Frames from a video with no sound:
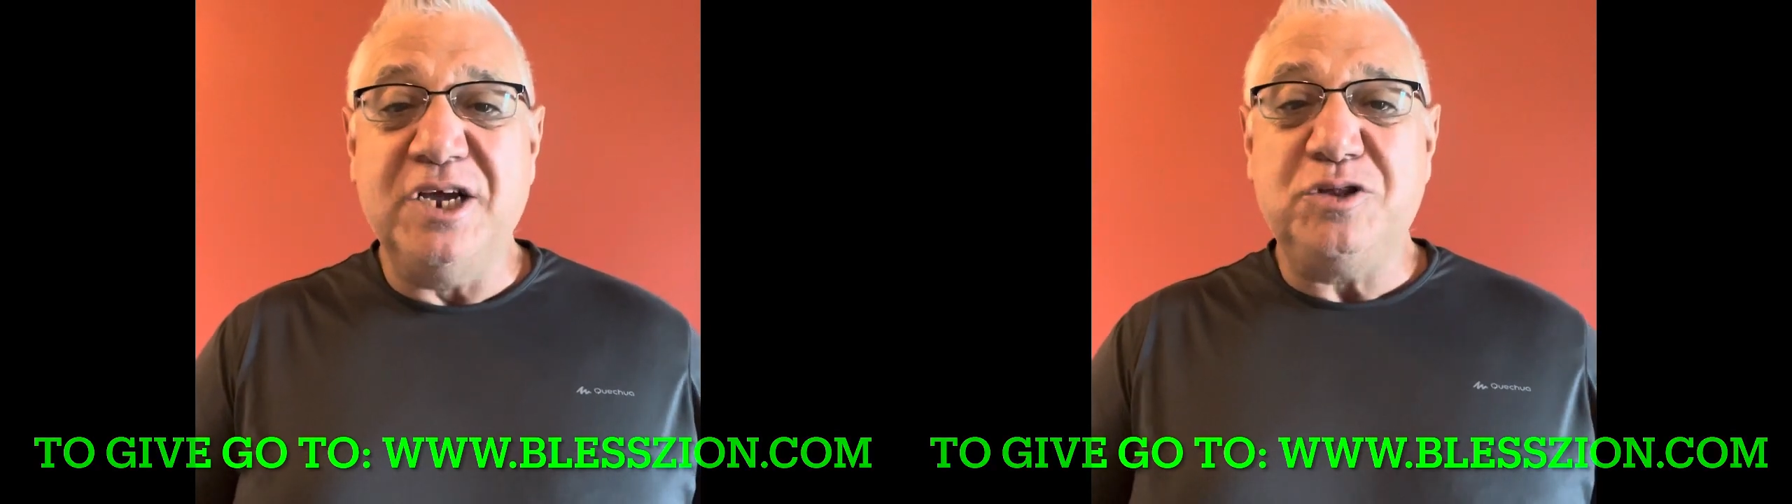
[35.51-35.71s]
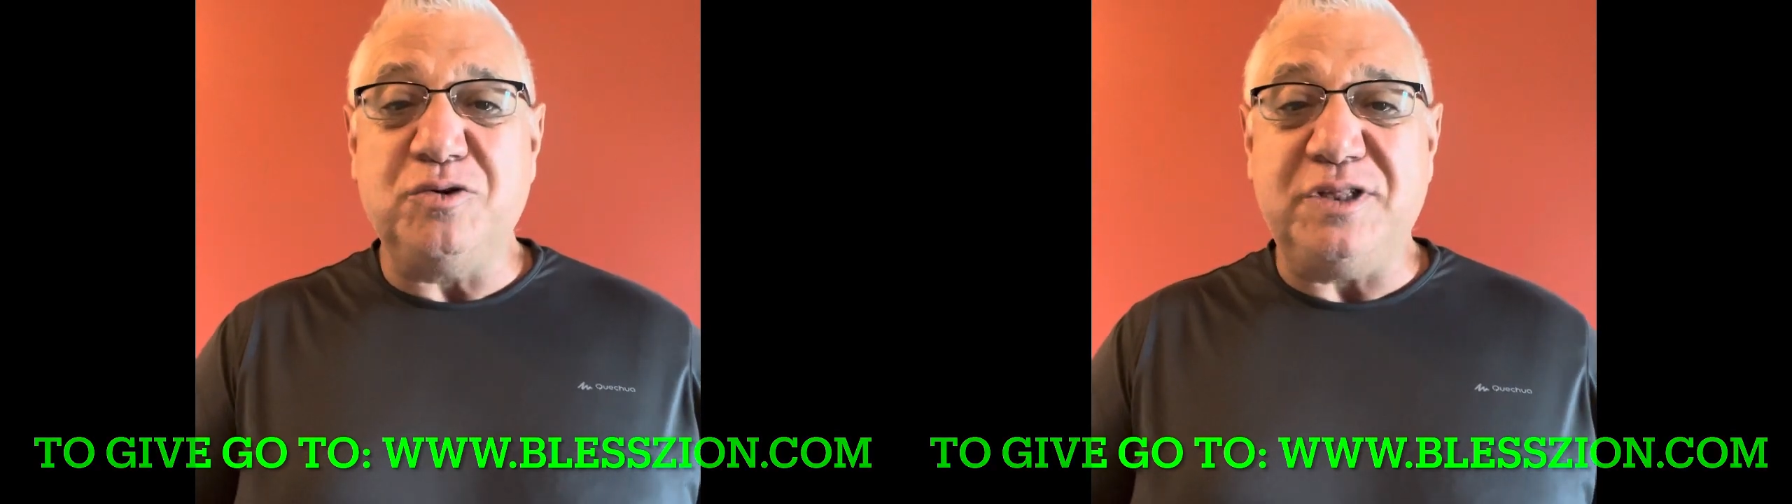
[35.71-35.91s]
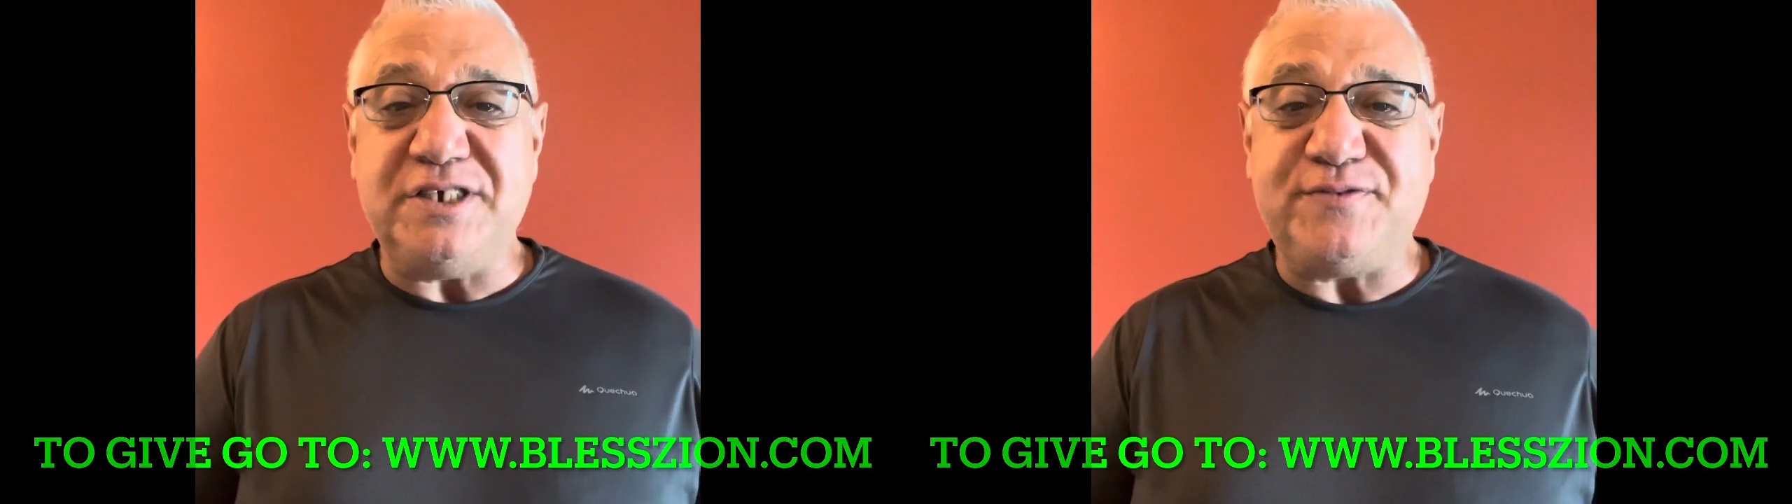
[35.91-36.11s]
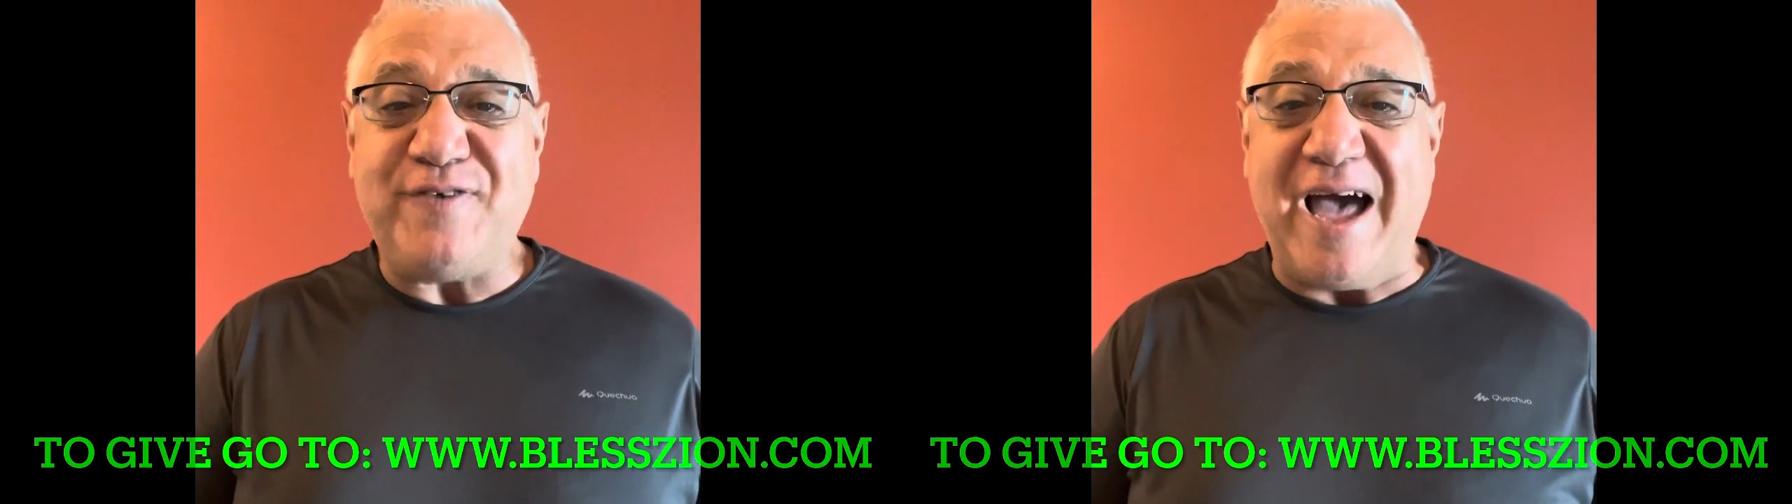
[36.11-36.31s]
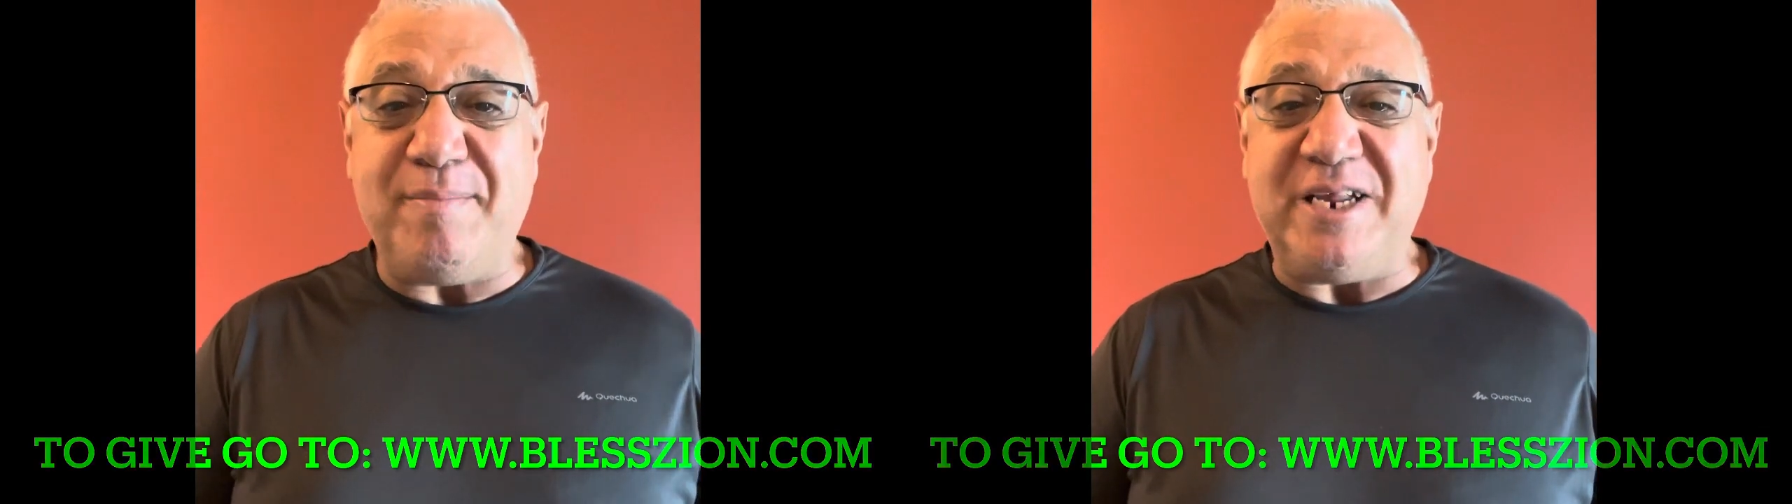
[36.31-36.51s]
to these
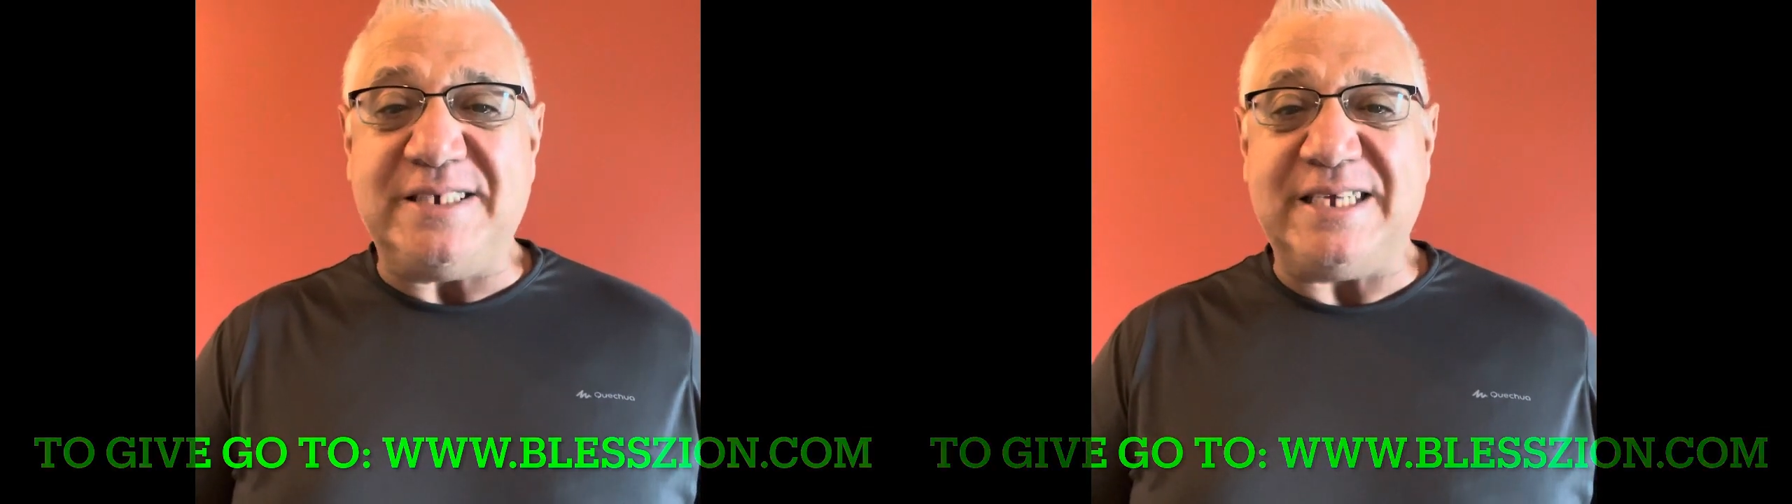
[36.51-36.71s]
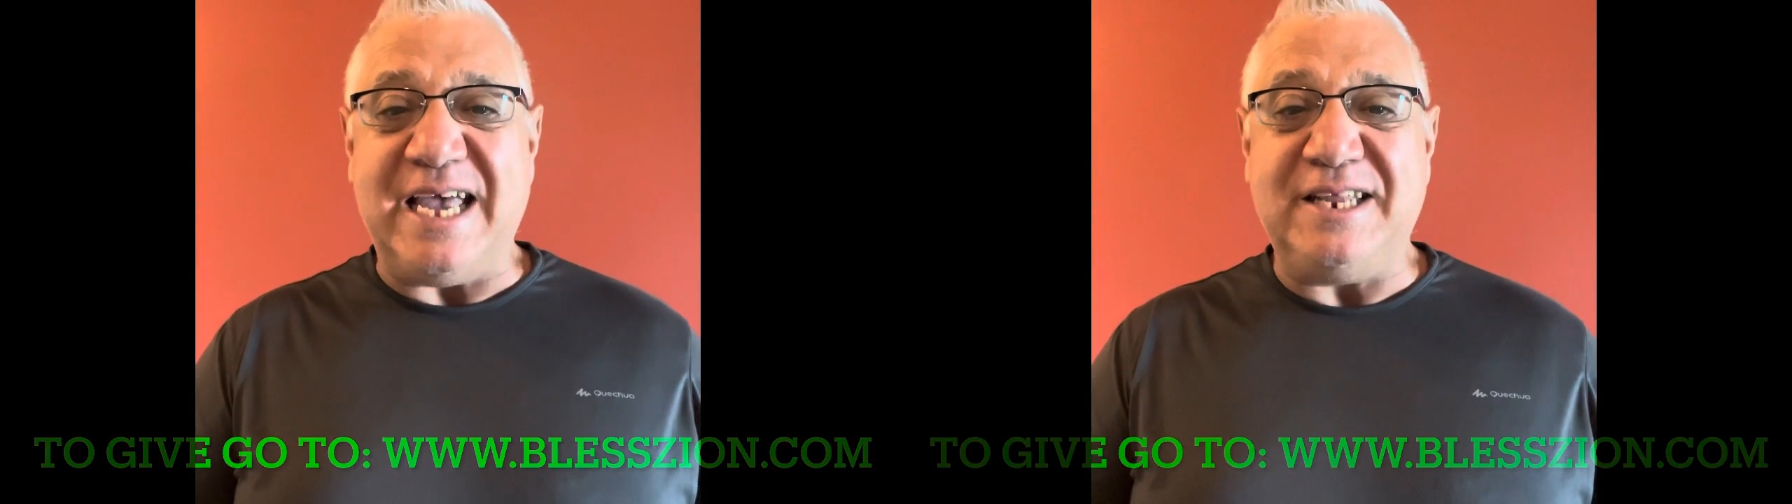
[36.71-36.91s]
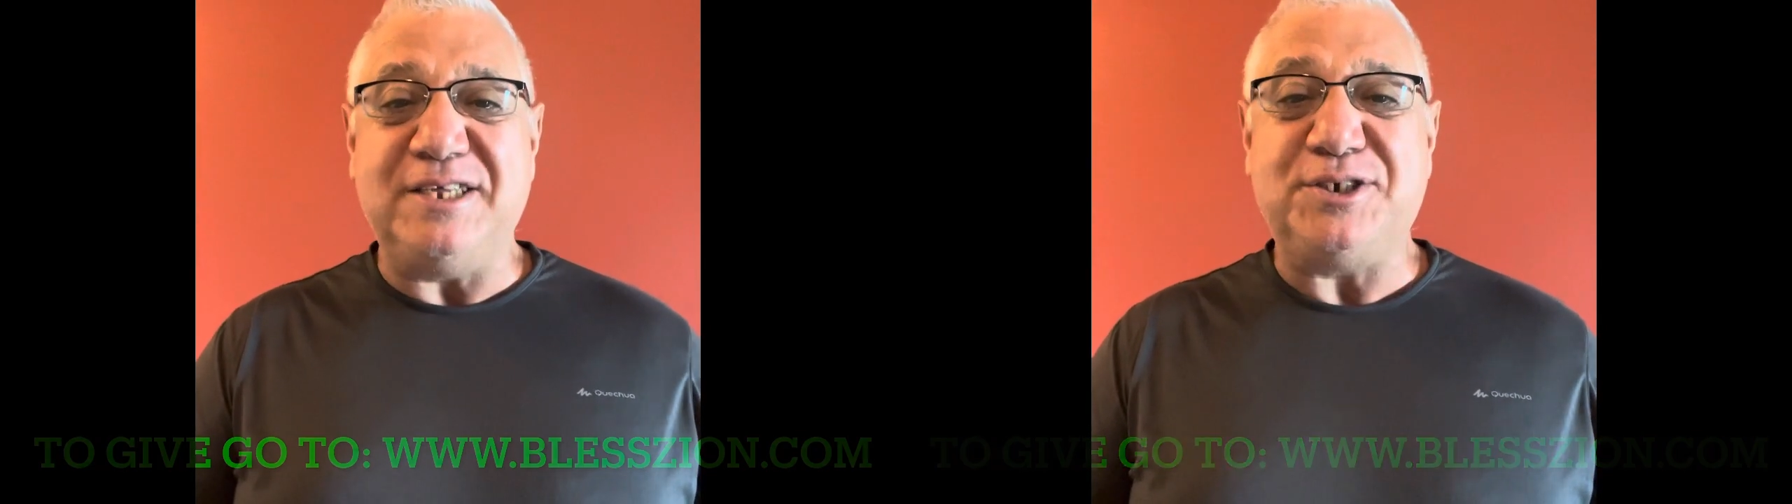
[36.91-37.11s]
families and the